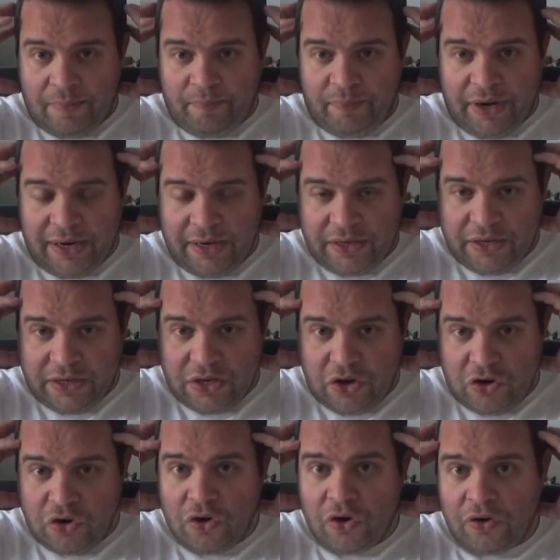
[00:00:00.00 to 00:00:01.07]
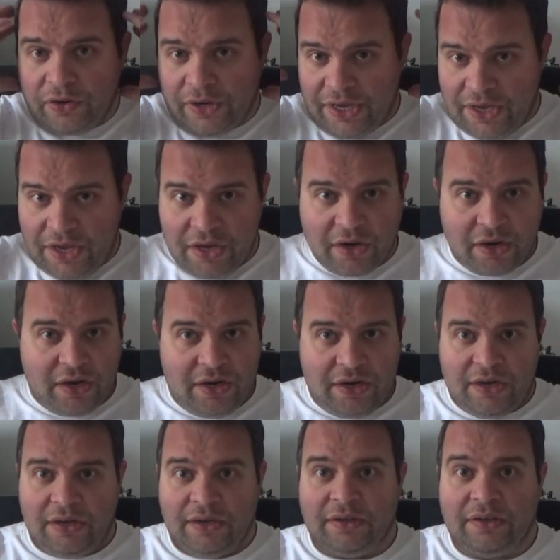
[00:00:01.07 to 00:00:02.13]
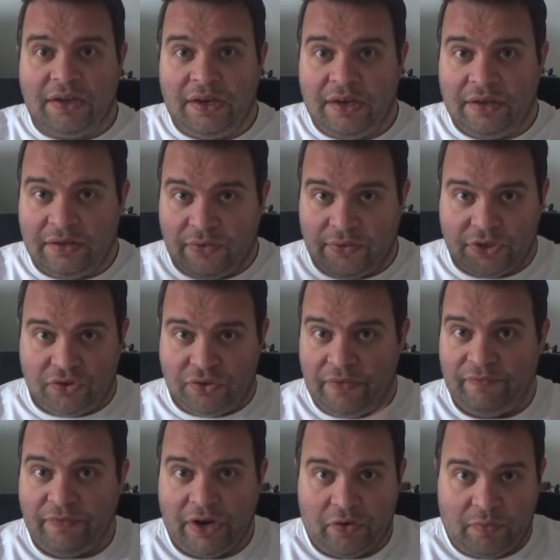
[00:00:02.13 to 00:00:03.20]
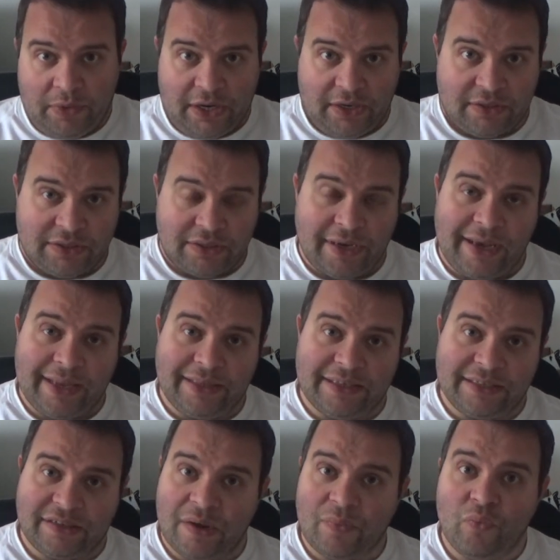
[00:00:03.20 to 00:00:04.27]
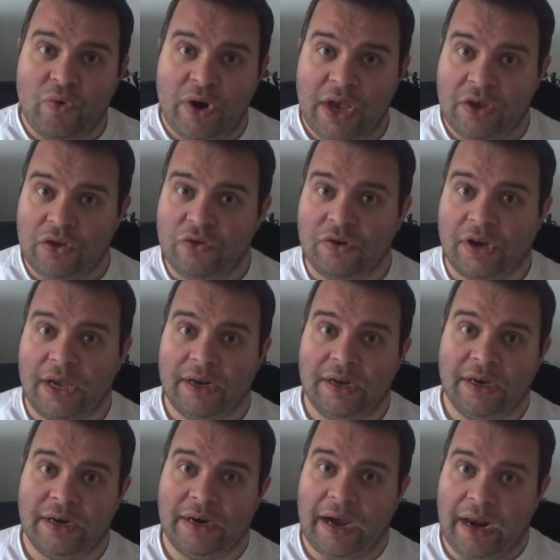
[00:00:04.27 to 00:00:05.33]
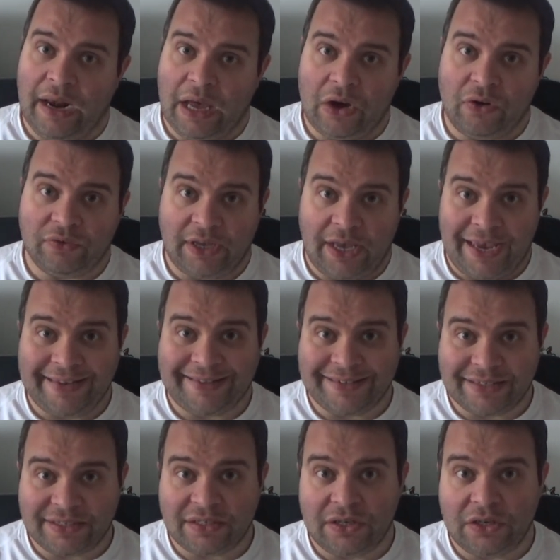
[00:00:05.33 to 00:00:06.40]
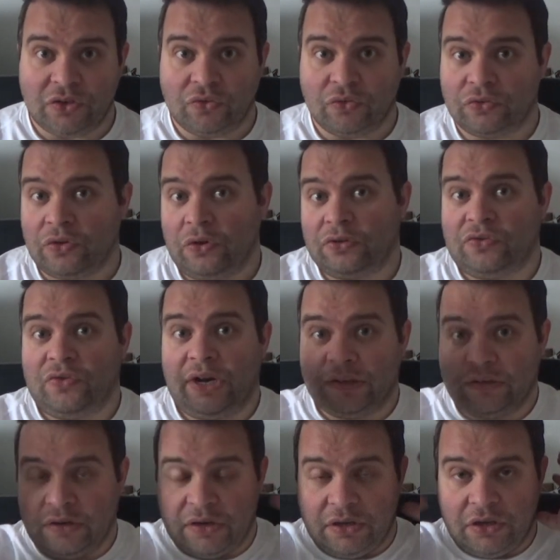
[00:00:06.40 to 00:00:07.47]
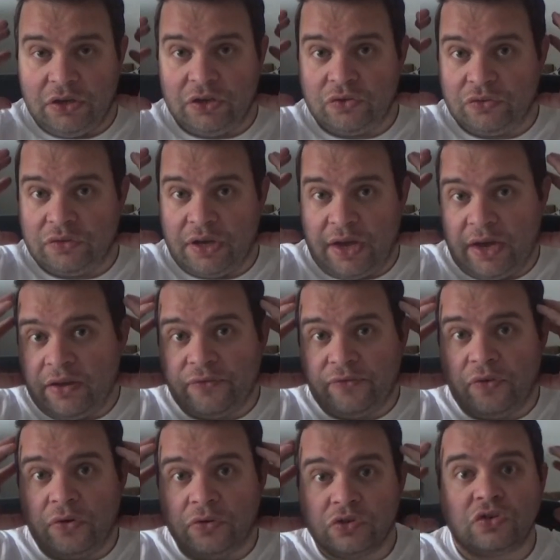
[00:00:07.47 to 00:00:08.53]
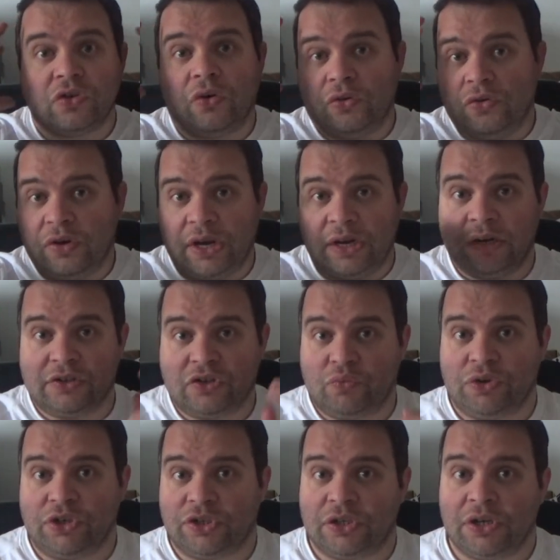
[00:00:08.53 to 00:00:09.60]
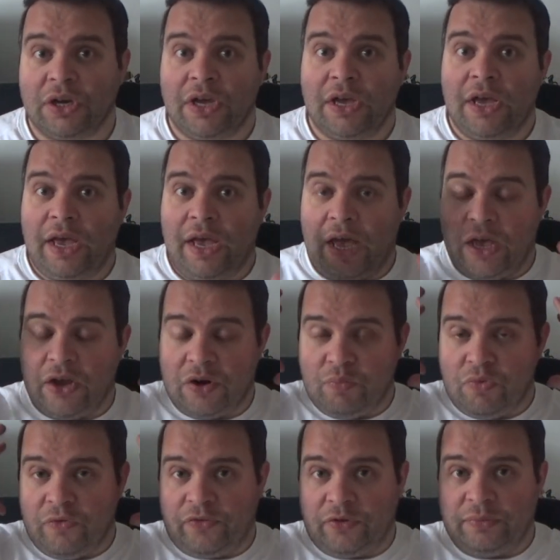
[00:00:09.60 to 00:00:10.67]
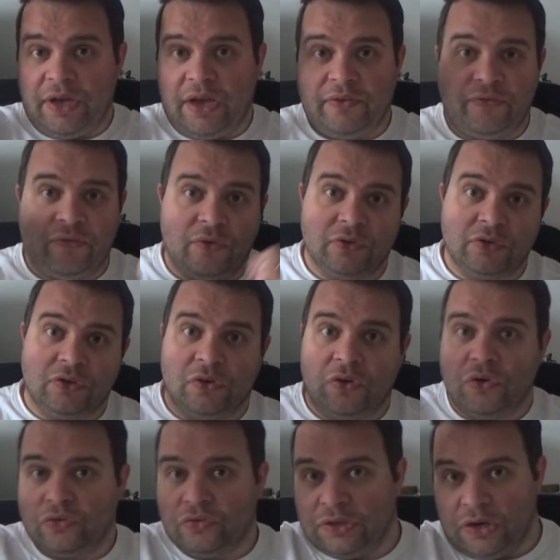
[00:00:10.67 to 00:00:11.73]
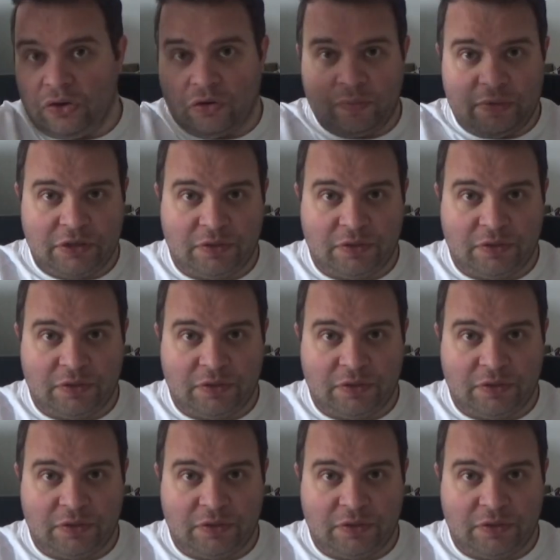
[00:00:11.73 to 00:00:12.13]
by not hearing the rest of the environment. The same way you can allow the ATC to talk directly into the headphones, or you can switch and remove from the headphones or go to the normal